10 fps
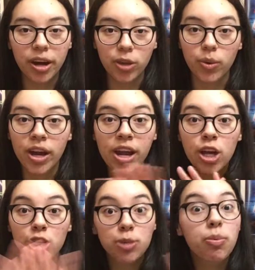by the way.
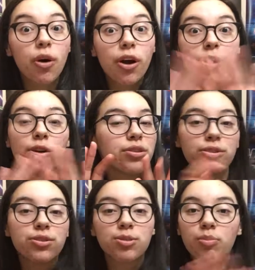Spoilers.
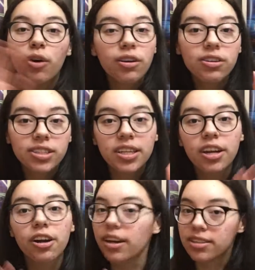There's spoilers
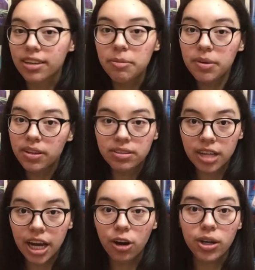here. It's gonna be in the
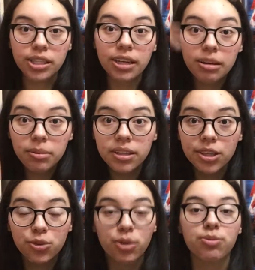title. It's gonna be in the
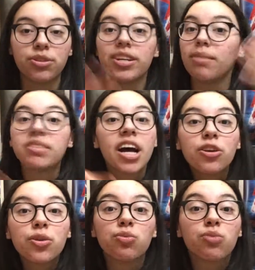description. I'm
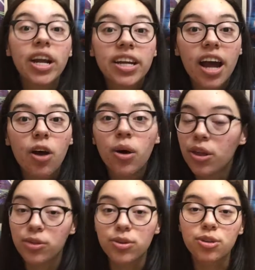telling you right now,
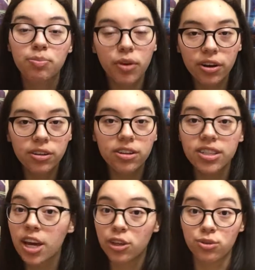there's spoilers.
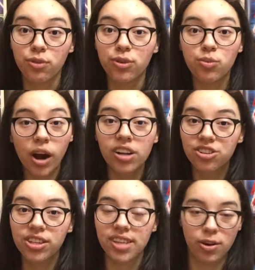So if you watch
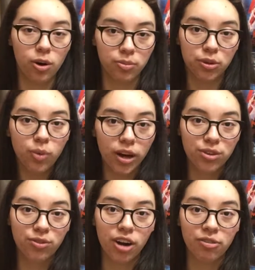this, I hope you watch
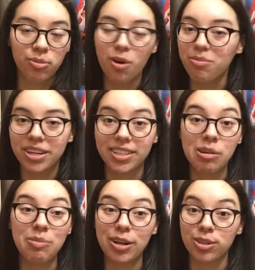Far From Home, because
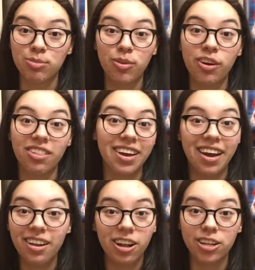I'm about to spoil the
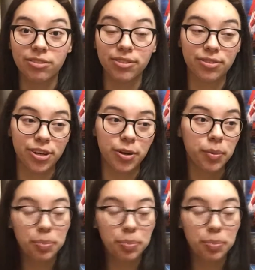hell out of it for you.